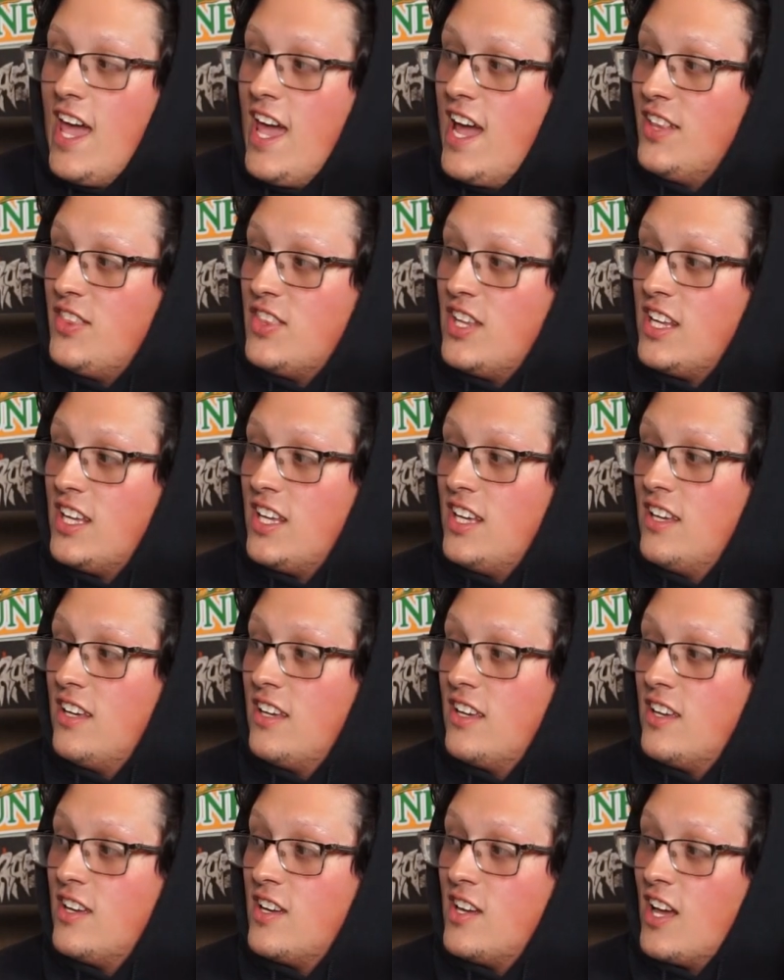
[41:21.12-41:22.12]
Anthony
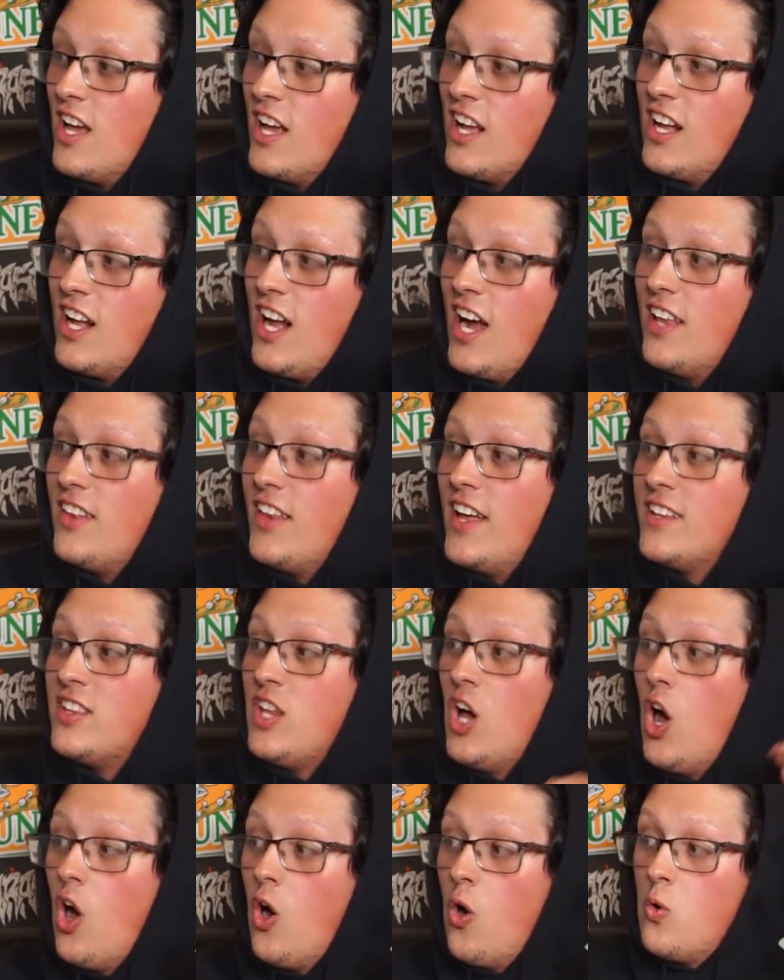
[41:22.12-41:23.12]
got like
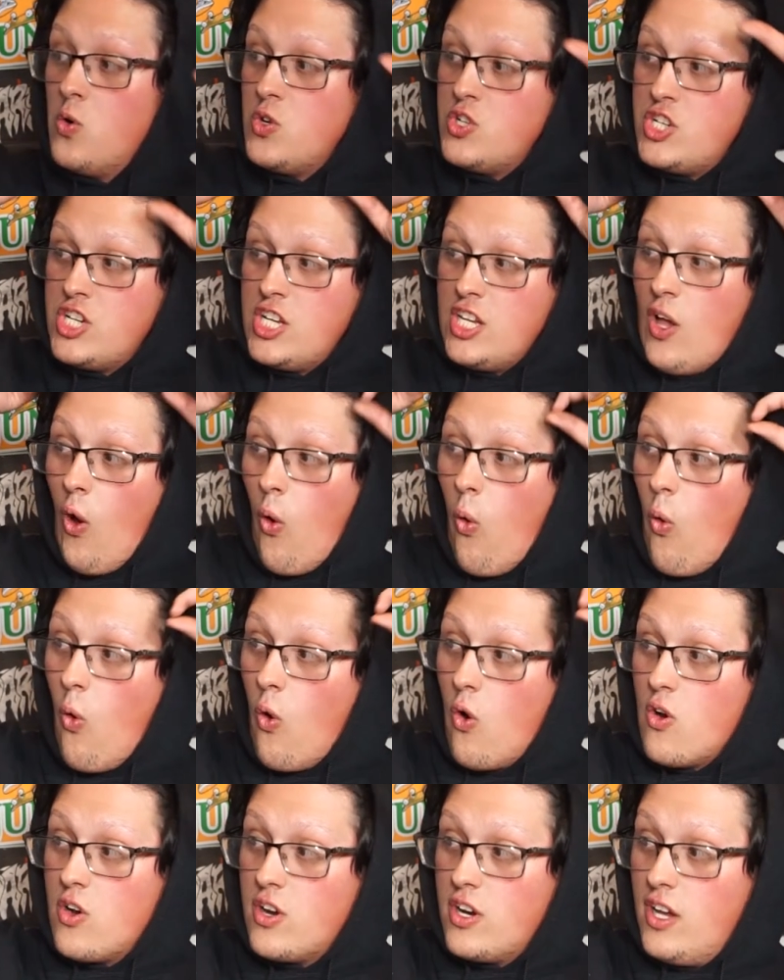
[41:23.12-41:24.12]
the OG
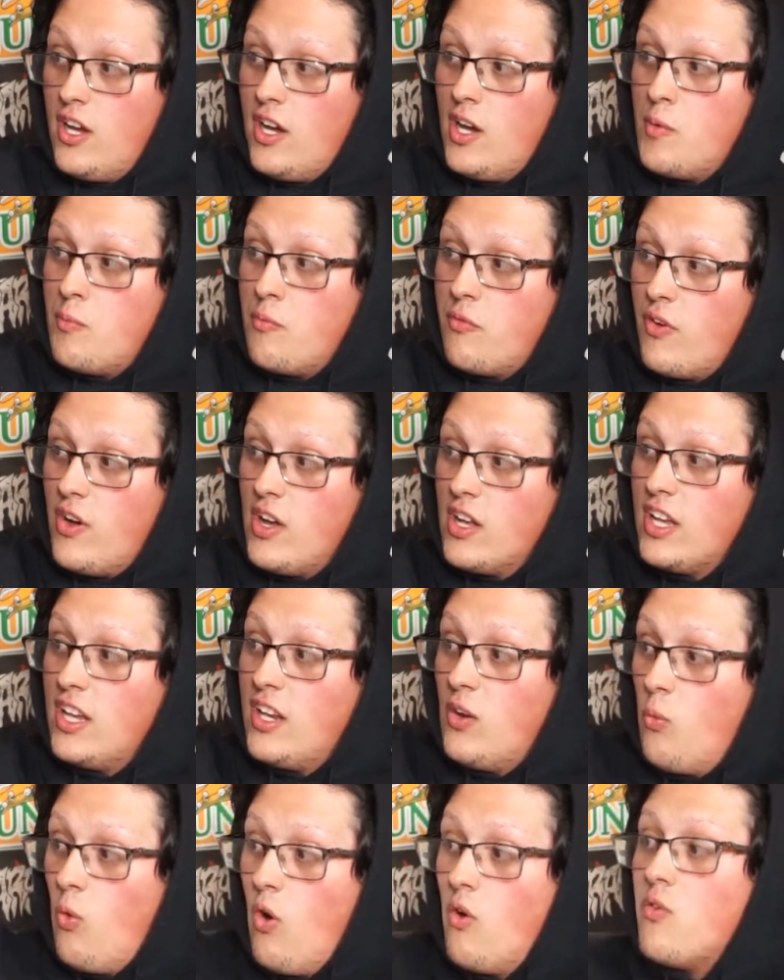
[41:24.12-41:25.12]
horned up
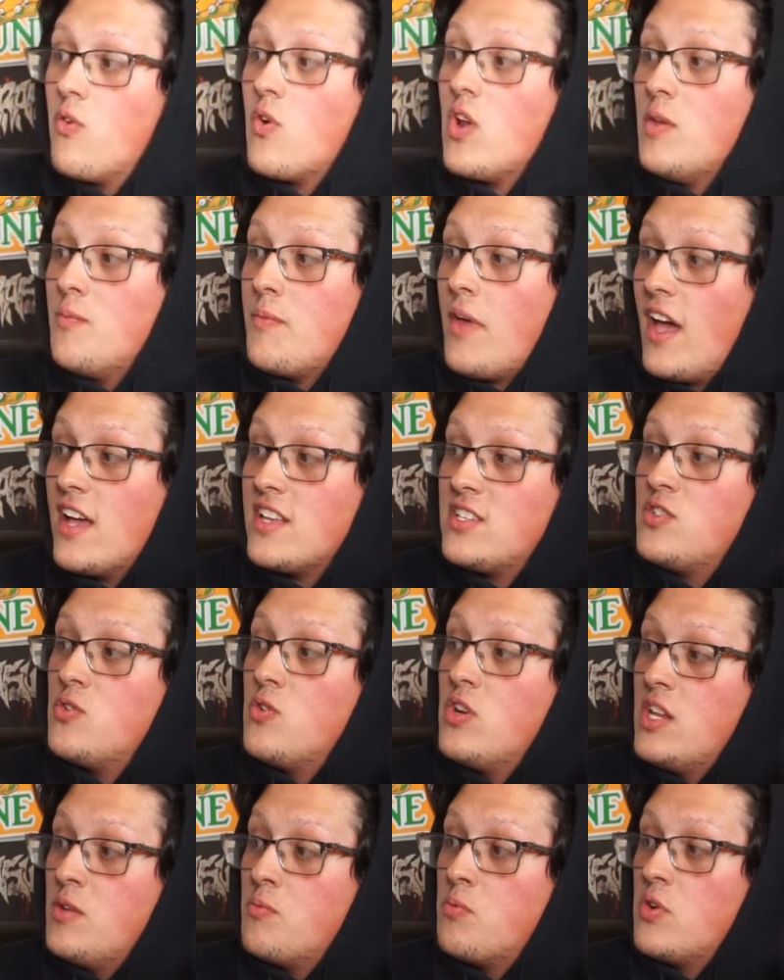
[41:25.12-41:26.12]
fucking Wolverine mask
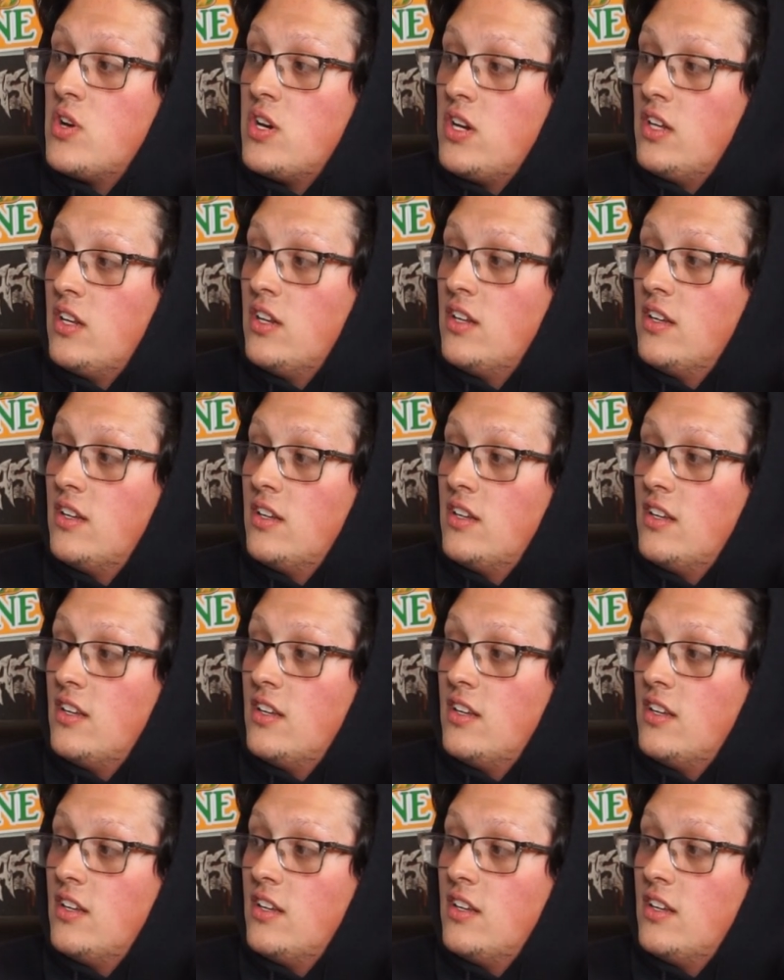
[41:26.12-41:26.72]
3D printed.